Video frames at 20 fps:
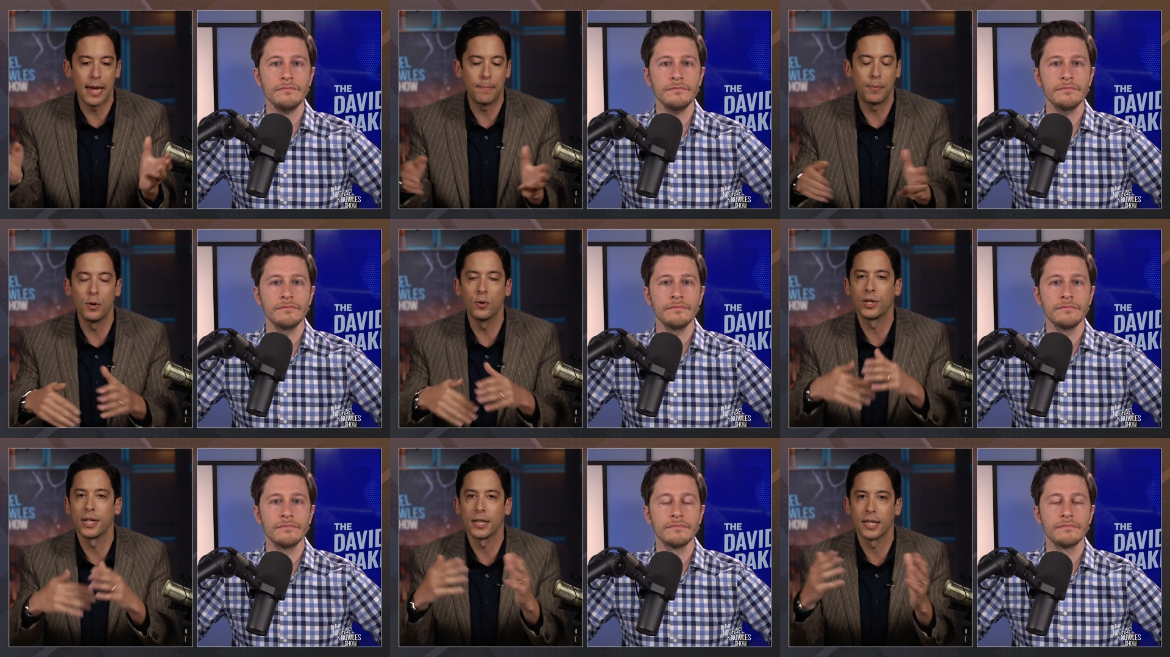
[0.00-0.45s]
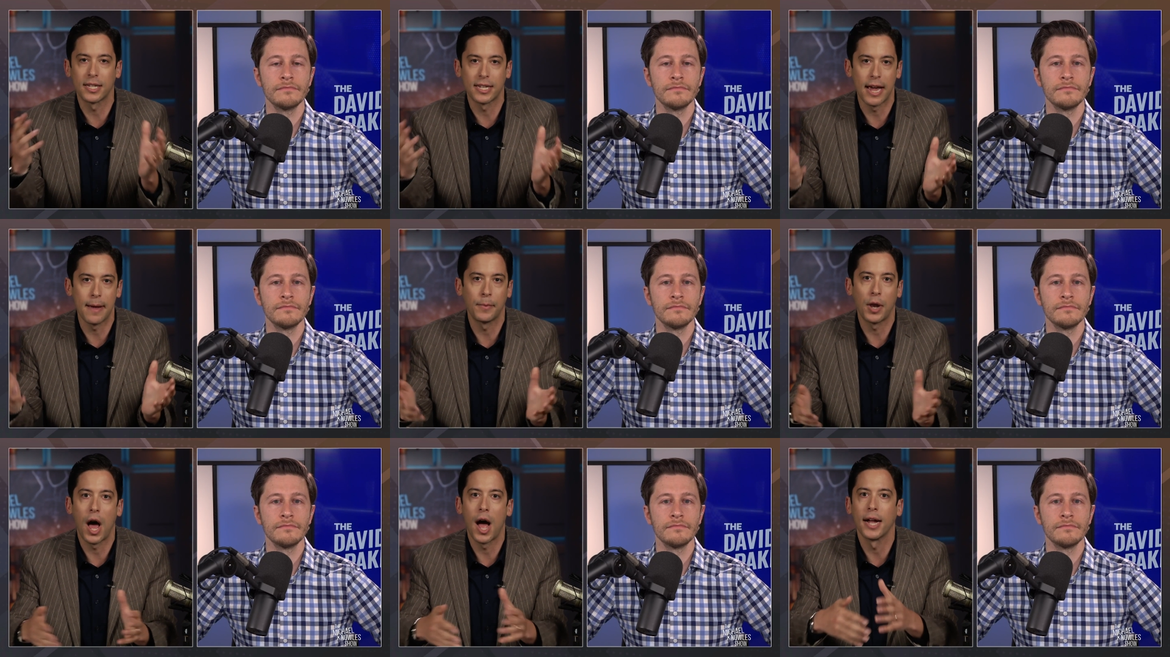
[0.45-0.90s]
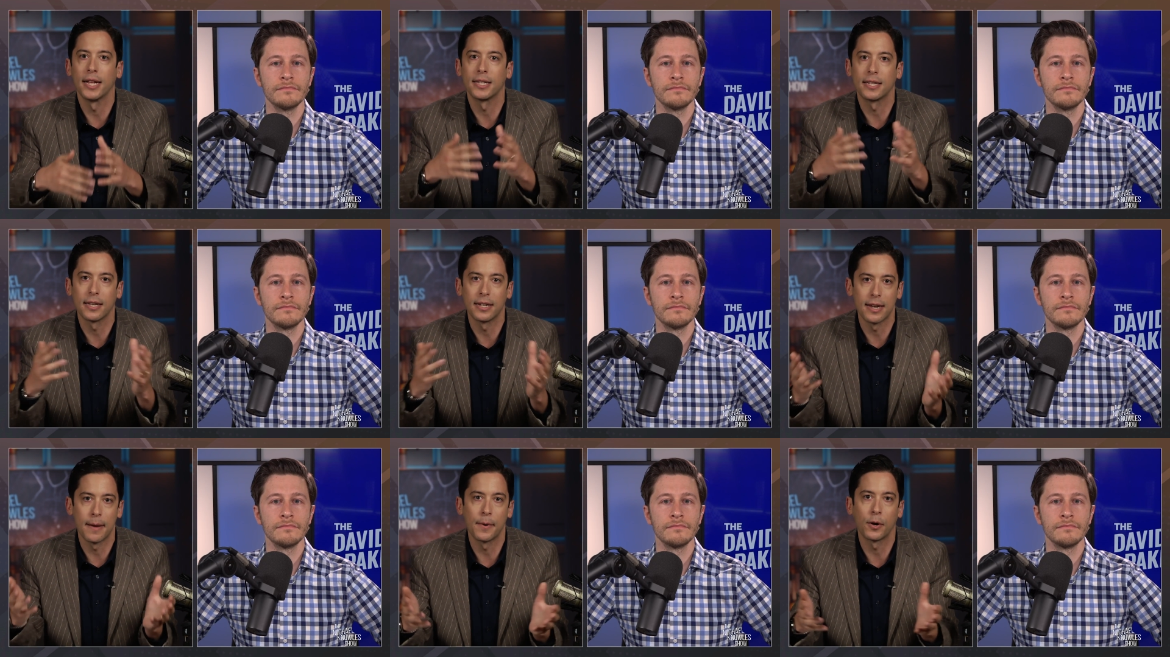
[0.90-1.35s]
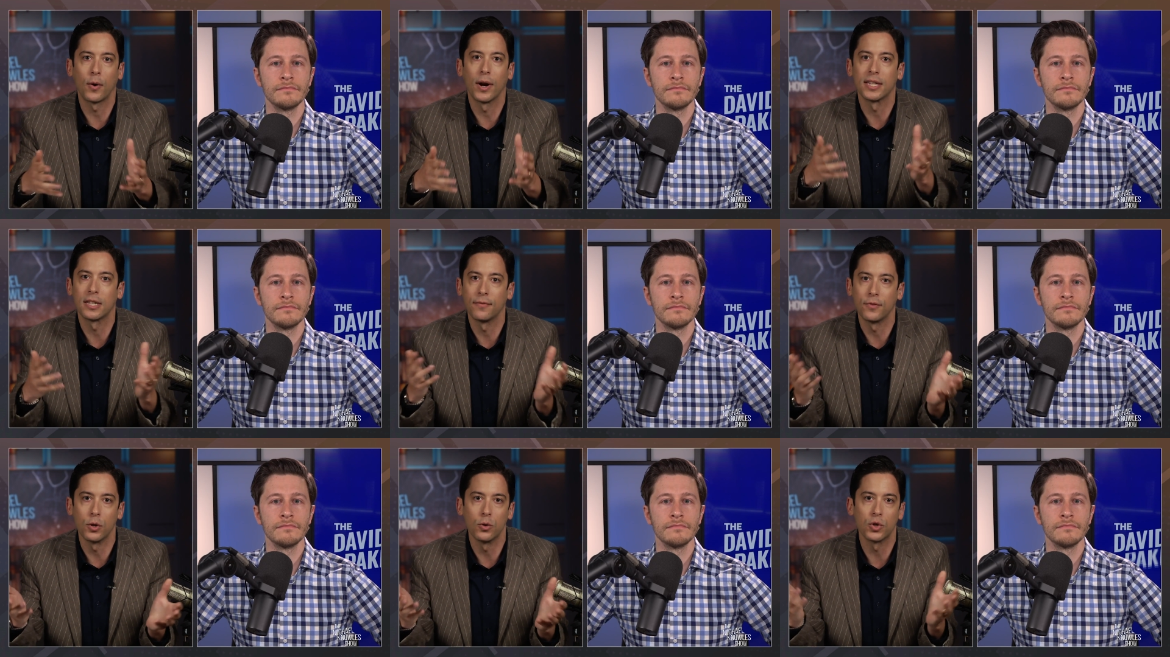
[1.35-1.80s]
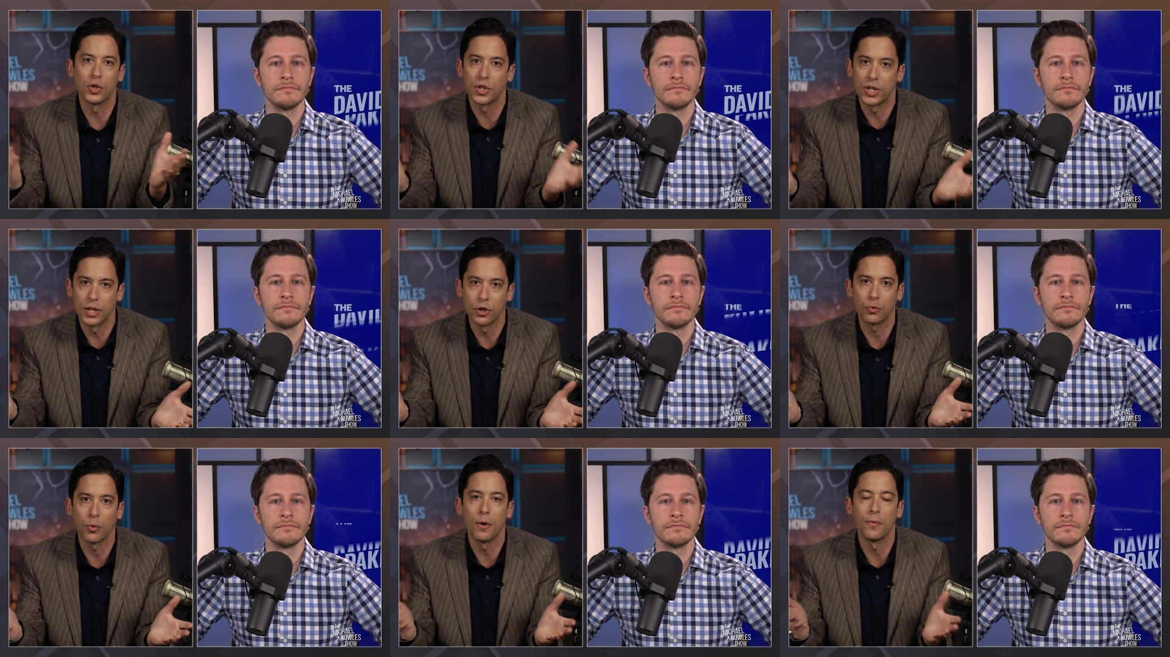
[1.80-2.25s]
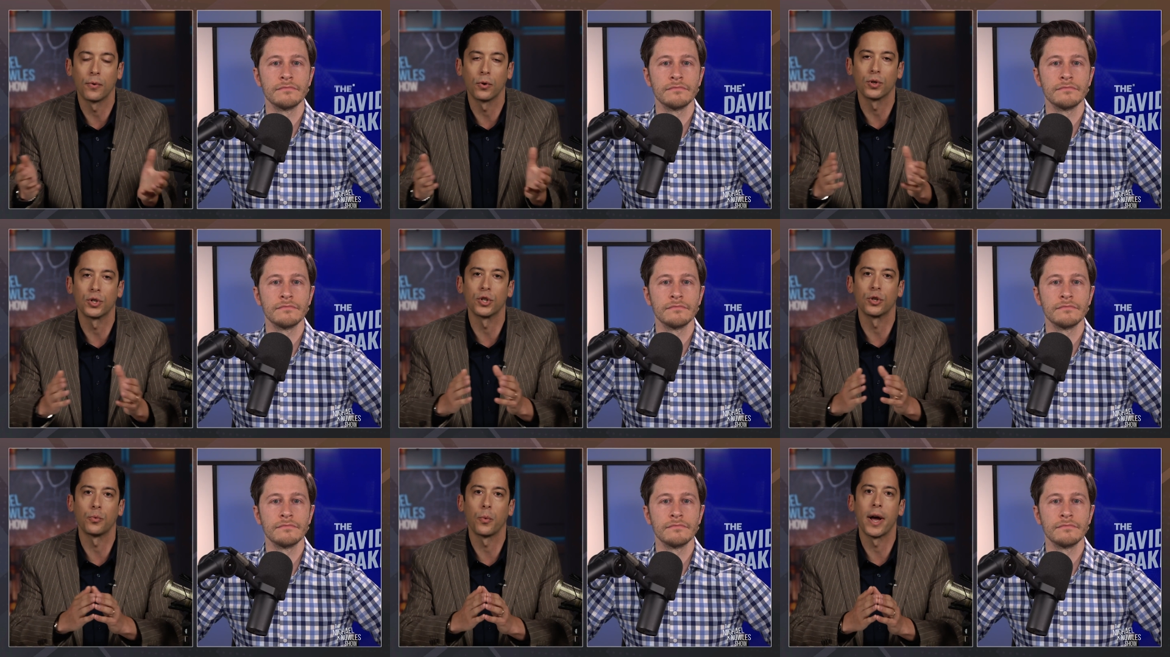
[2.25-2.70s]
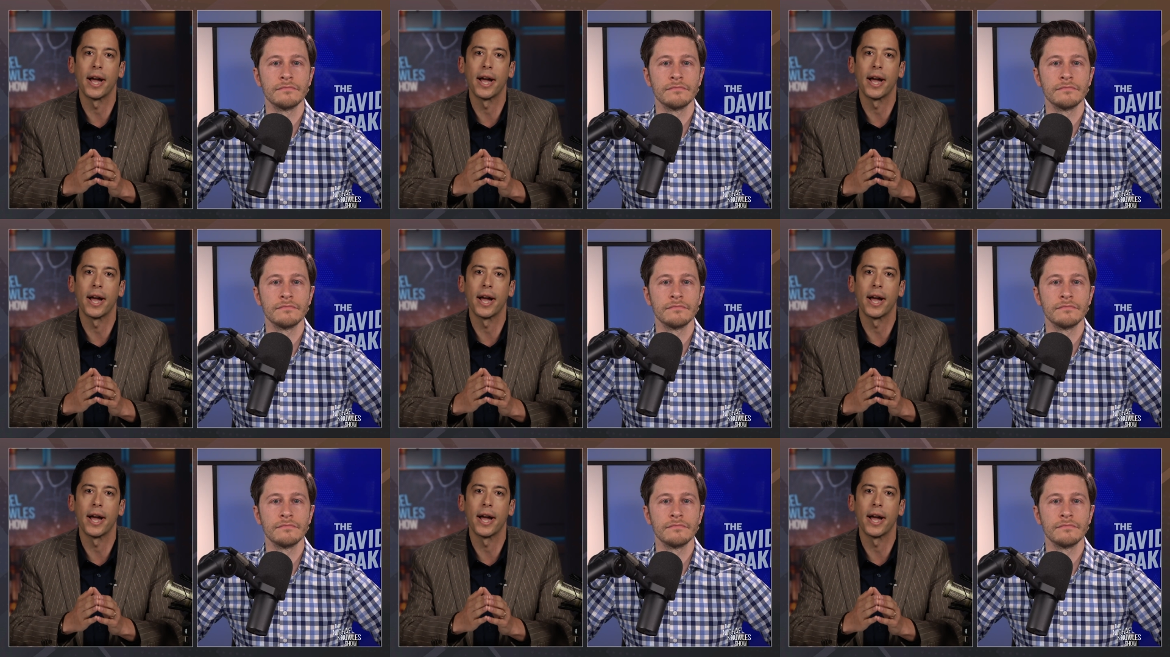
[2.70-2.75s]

Speaker 1: keep using the same lines that Democrats have used since Roe versus